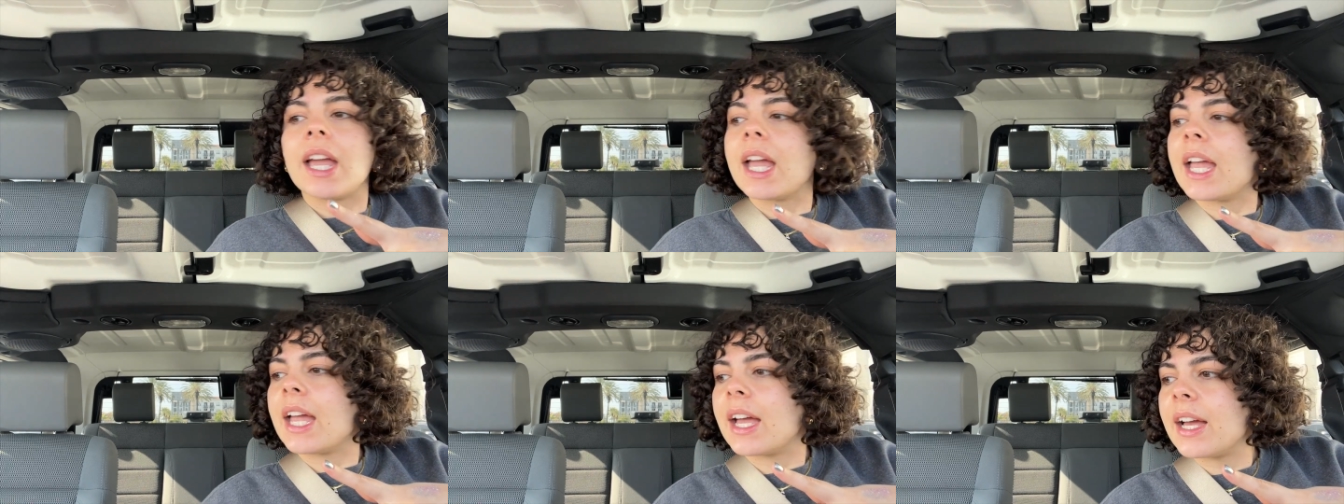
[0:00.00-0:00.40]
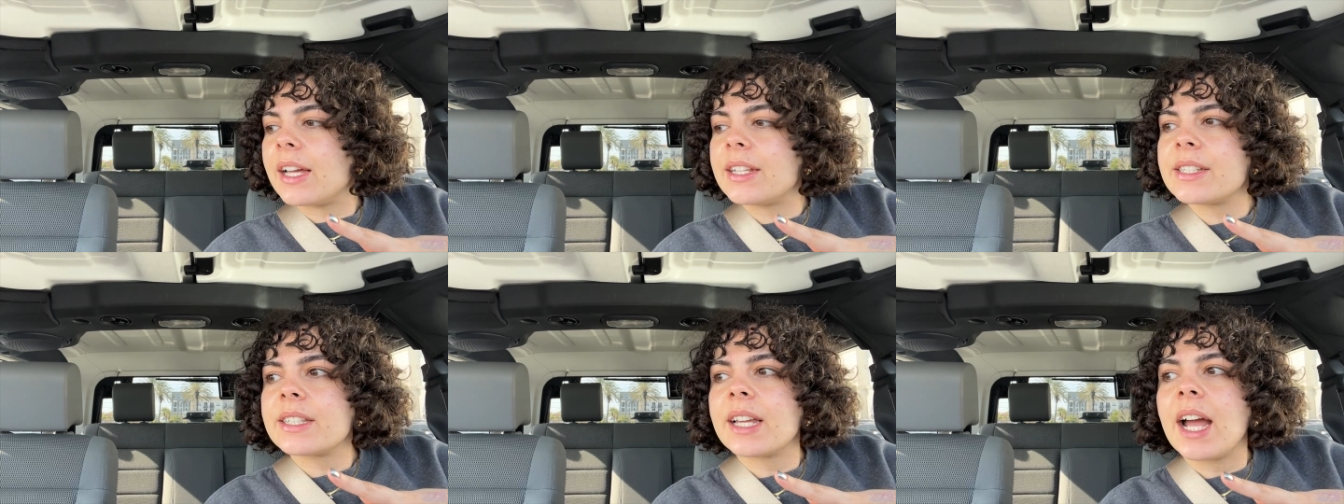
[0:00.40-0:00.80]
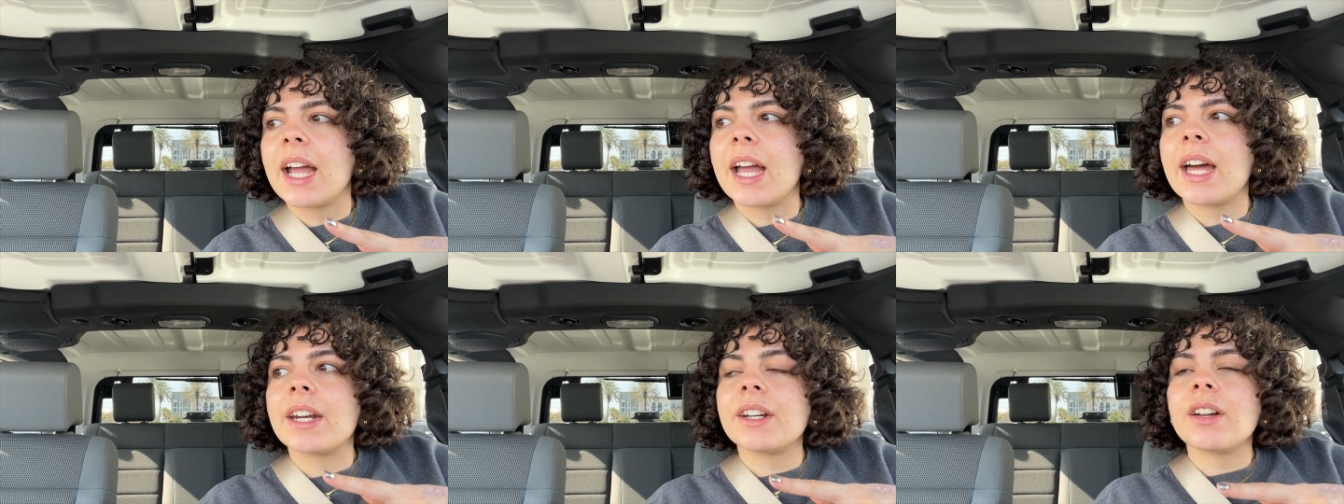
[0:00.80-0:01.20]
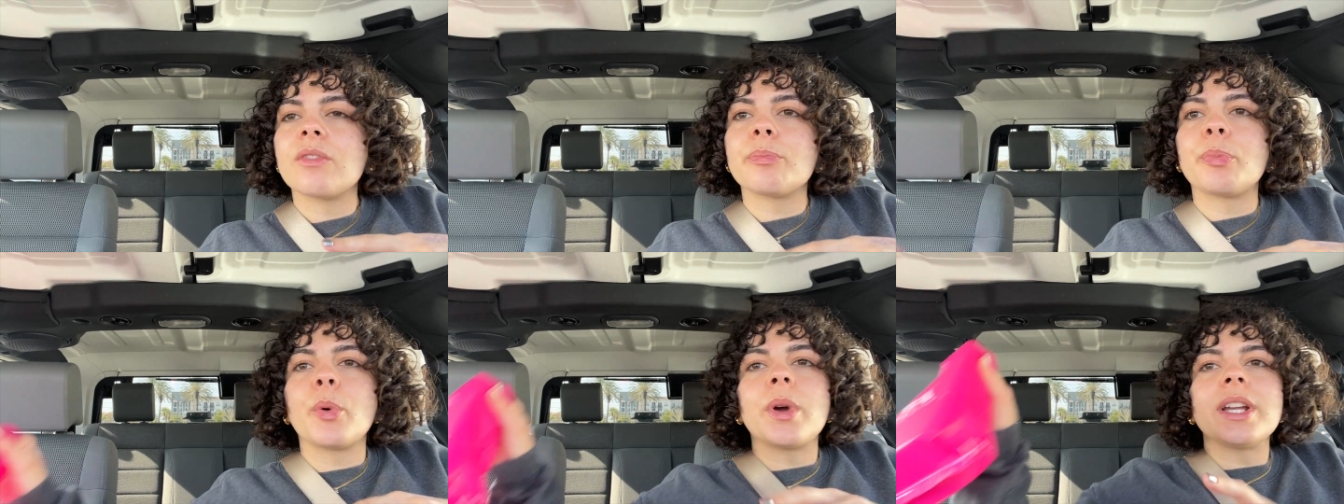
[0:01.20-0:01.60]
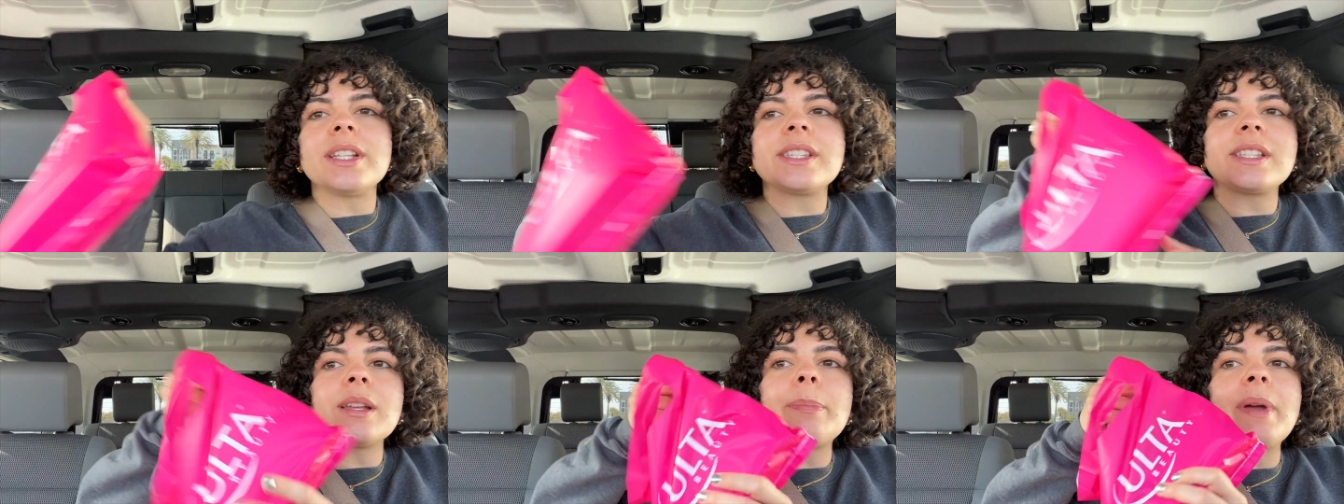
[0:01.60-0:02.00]
And I had enough
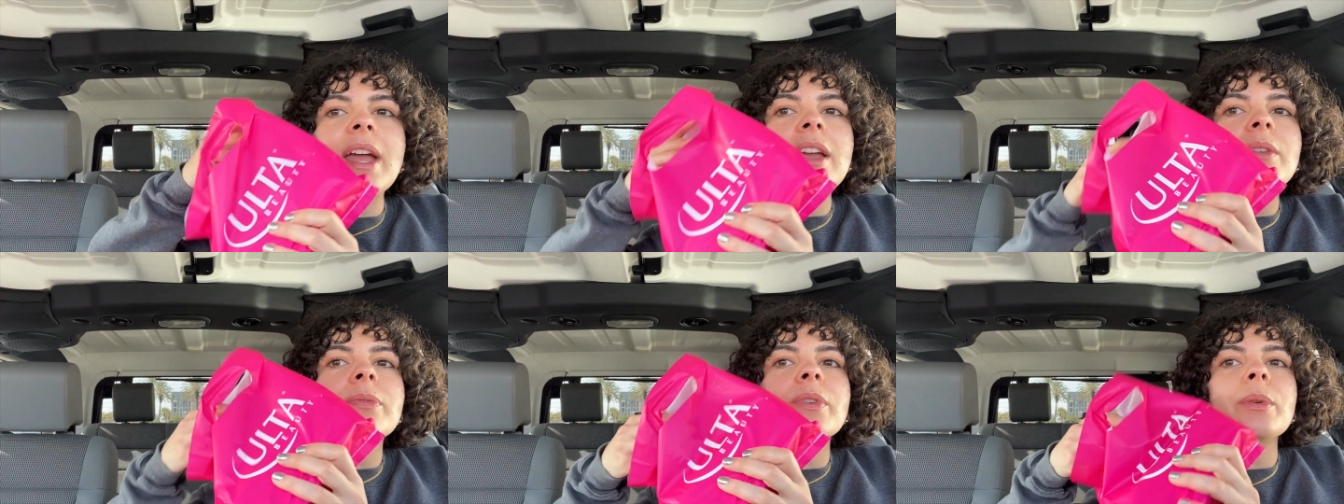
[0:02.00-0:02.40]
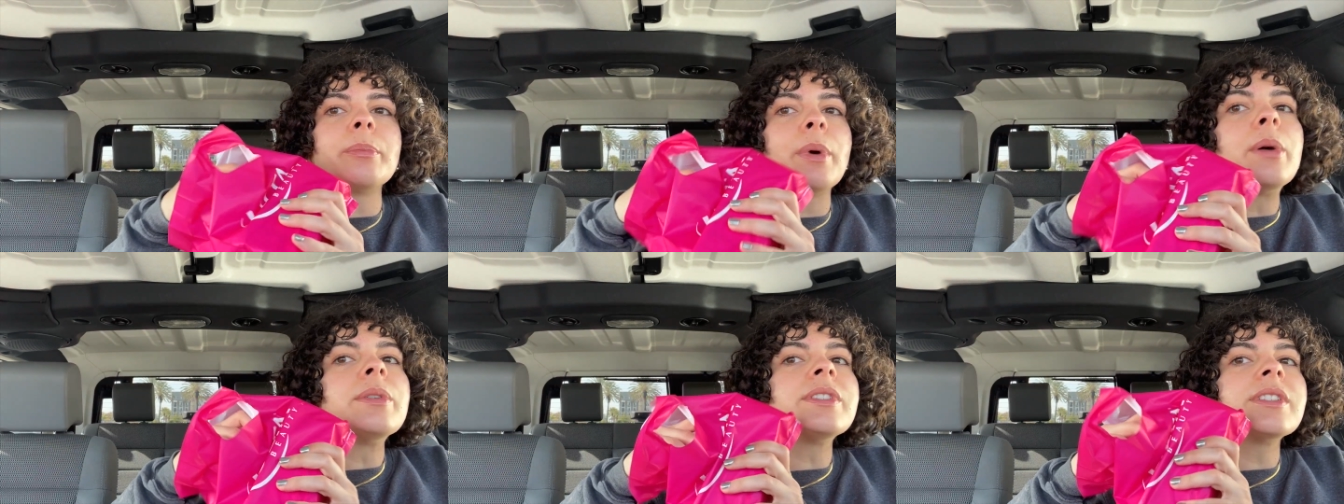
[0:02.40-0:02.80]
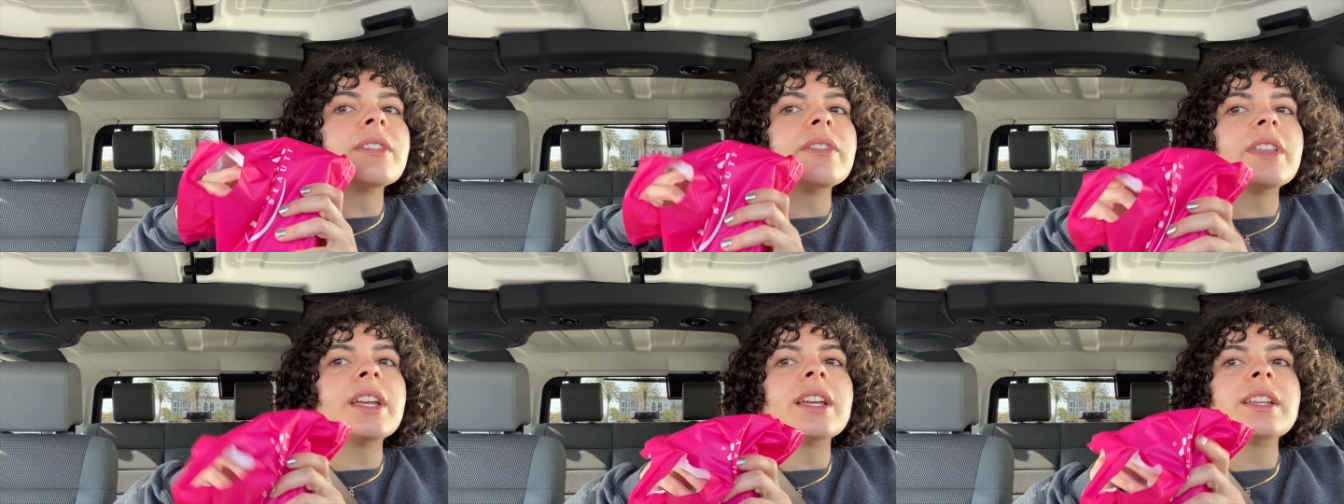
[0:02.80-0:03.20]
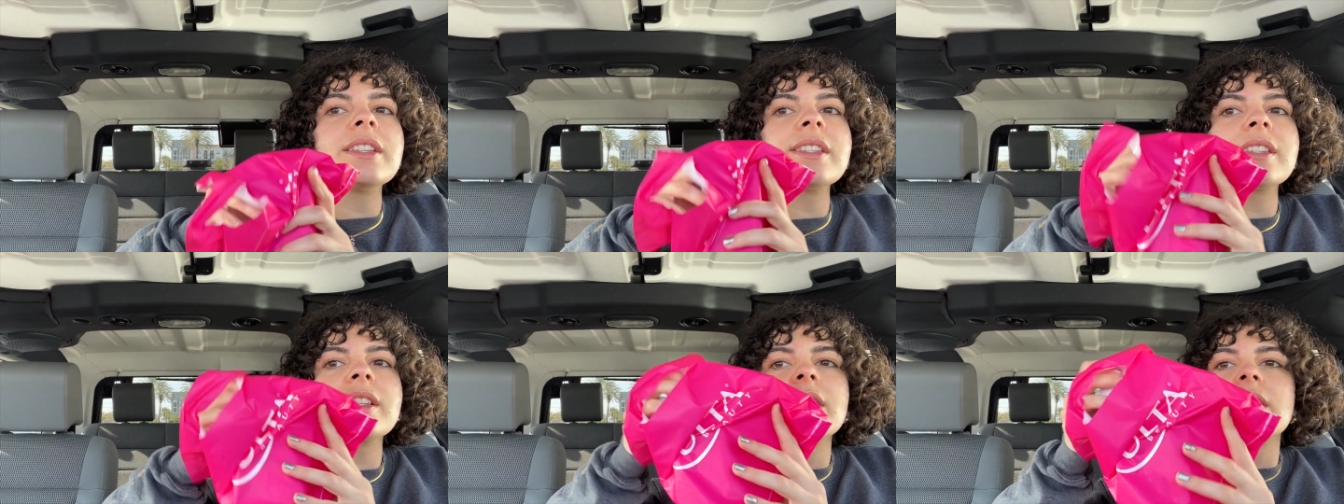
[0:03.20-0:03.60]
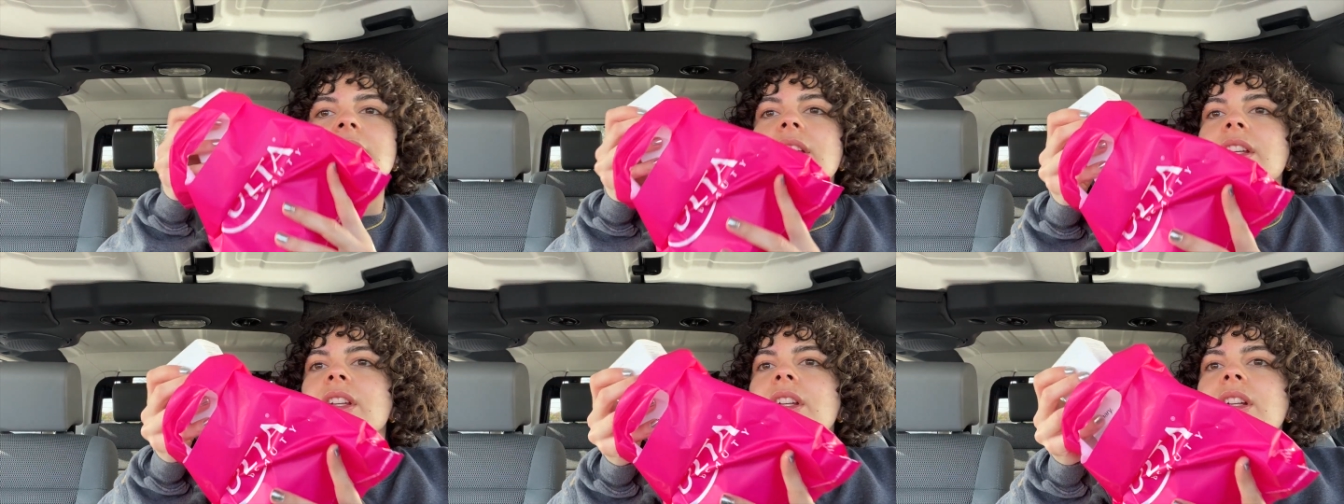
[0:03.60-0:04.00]
points to pay for most of this.
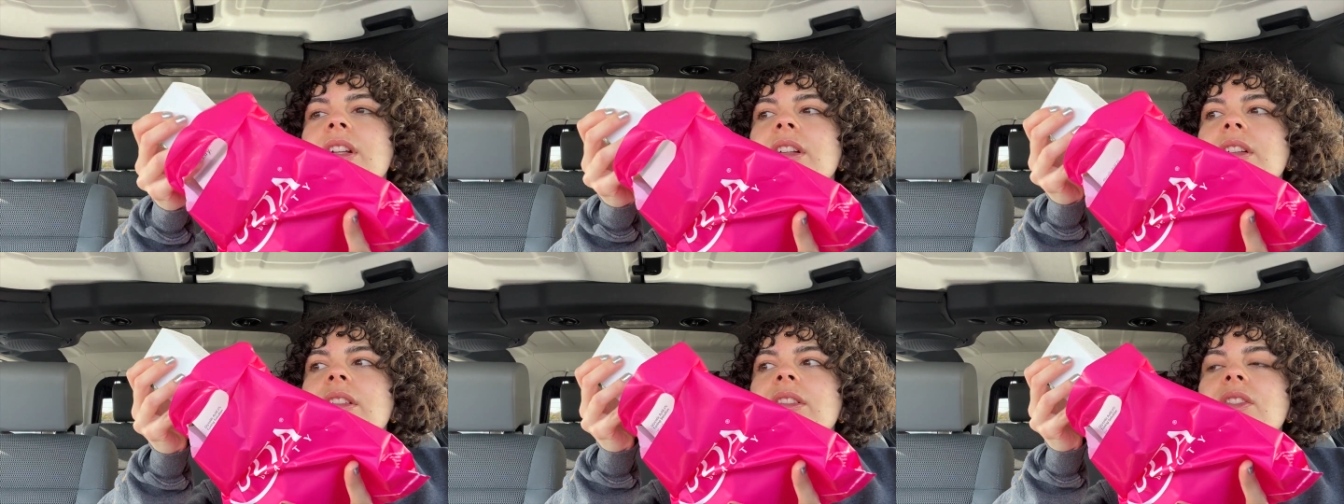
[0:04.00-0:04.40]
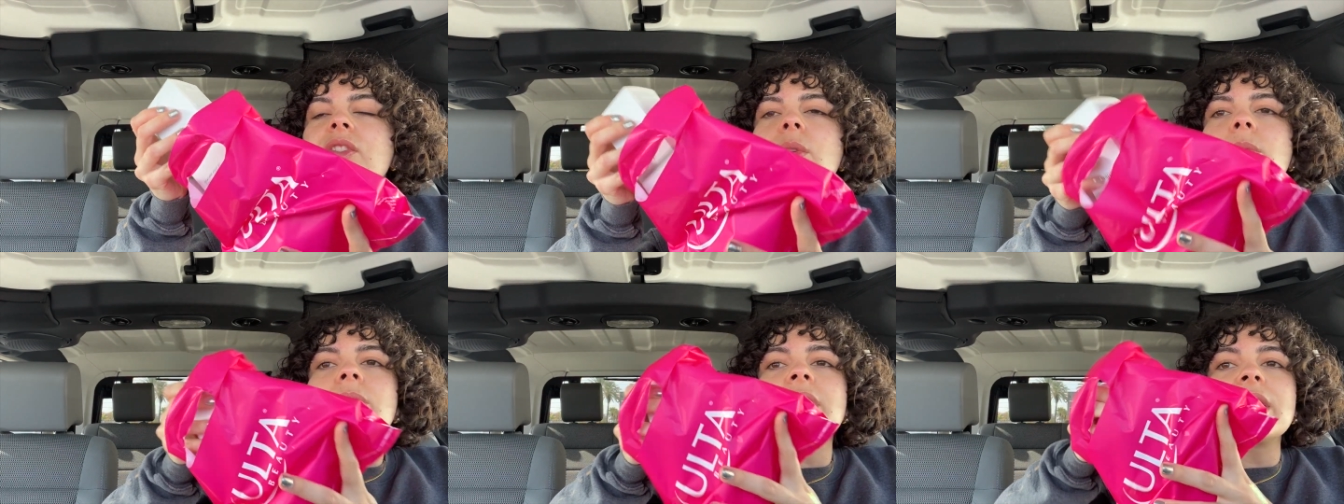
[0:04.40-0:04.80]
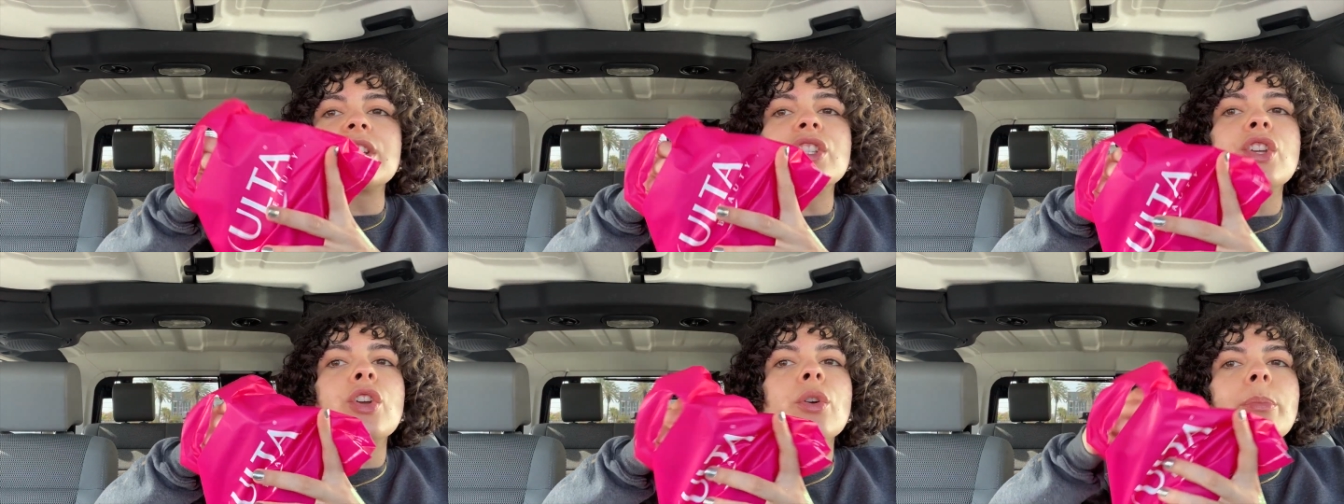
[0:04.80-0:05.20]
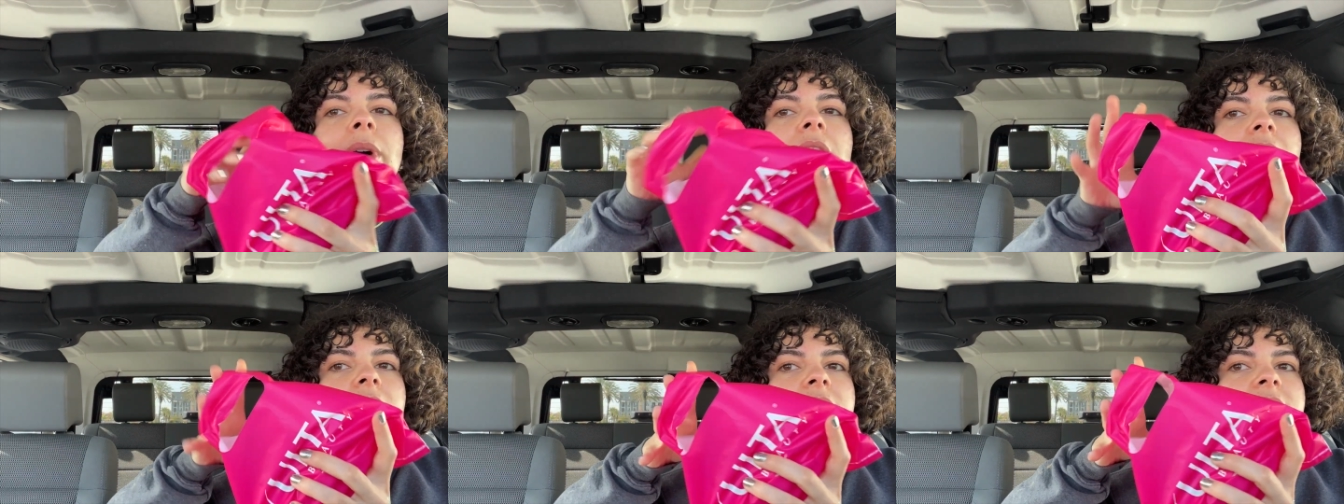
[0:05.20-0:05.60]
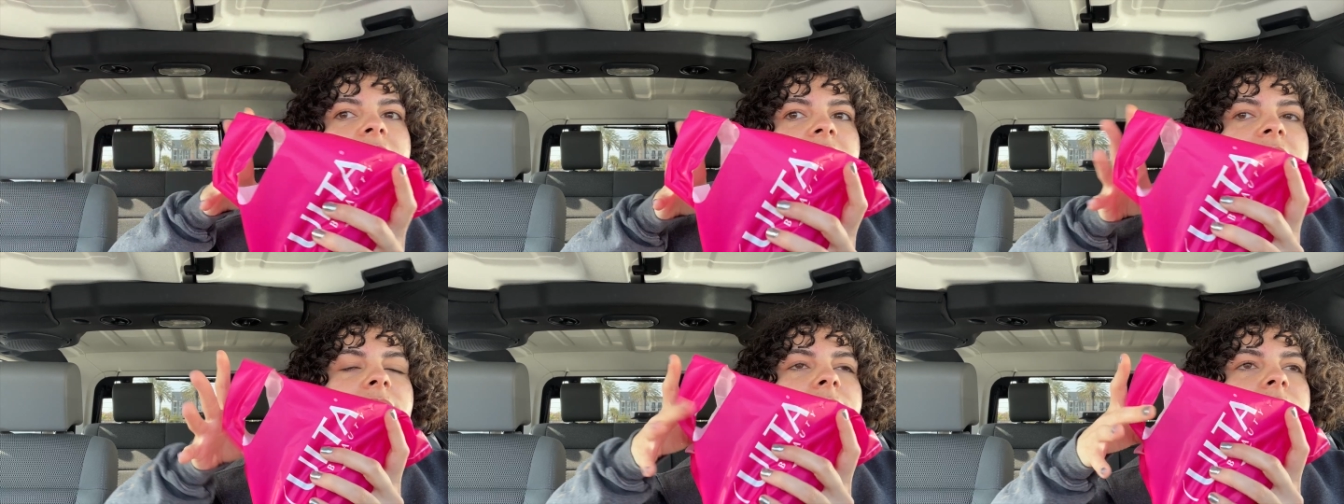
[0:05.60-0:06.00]
So it was like two bucks.